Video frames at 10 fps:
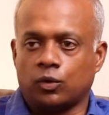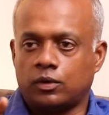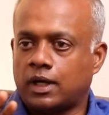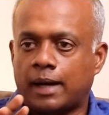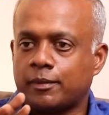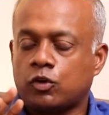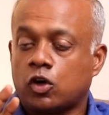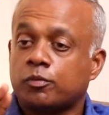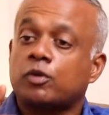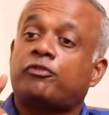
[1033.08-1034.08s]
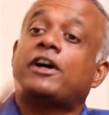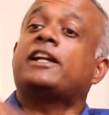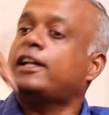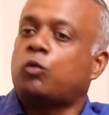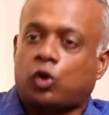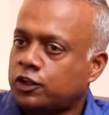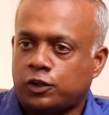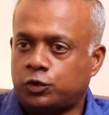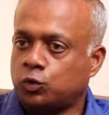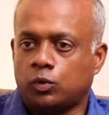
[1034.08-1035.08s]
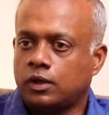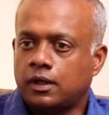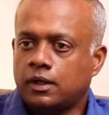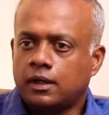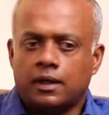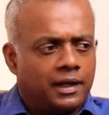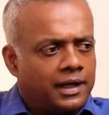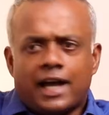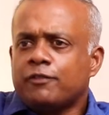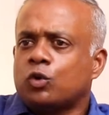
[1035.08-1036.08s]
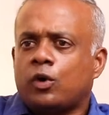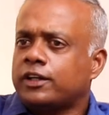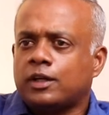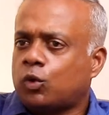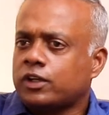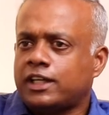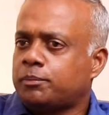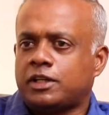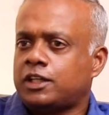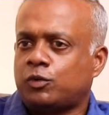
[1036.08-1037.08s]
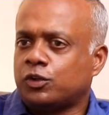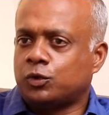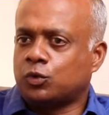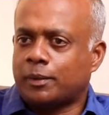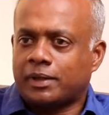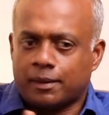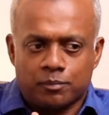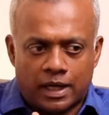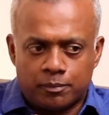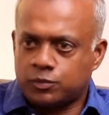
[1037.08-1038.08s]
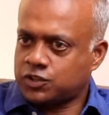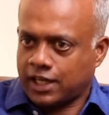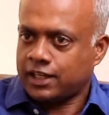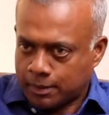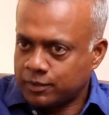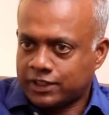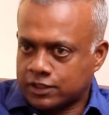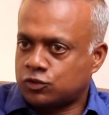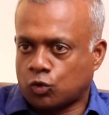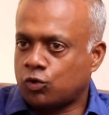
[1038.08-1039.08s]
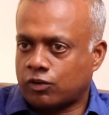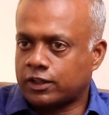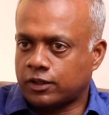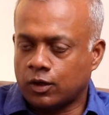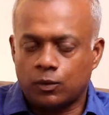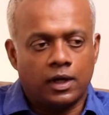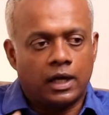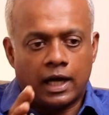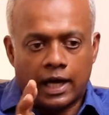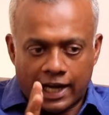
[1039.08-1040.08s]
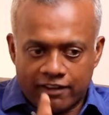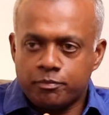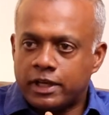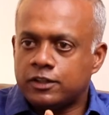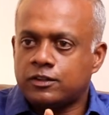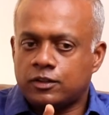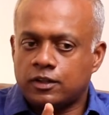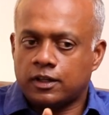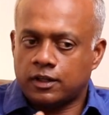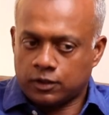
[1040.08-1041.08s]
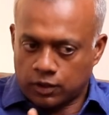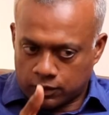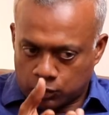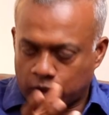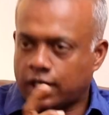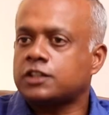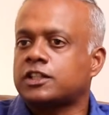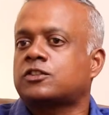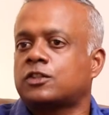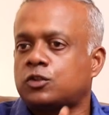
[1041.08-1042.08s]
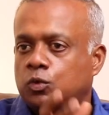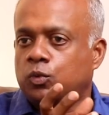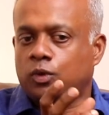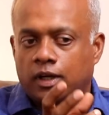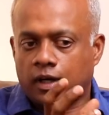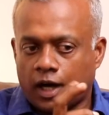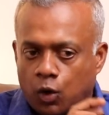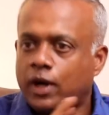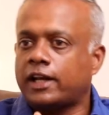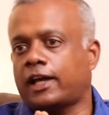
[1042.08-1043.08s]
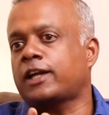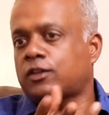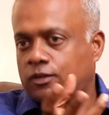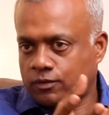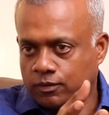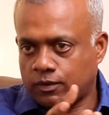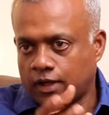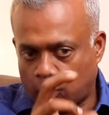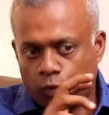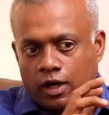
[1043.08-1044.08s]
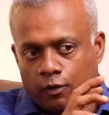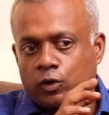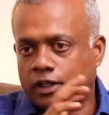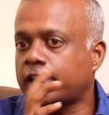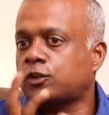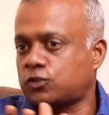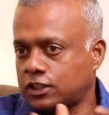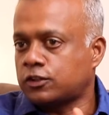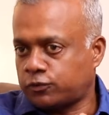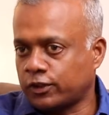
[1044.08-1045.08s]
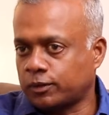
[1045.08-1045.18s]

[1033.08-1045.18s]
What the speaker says: No, I'm never confident of finally what it will do. Like, I have no idea what ENPT will do. I mean, I'm scared. I'm in that zone right now. I've made it to a large extent to how I would like to see this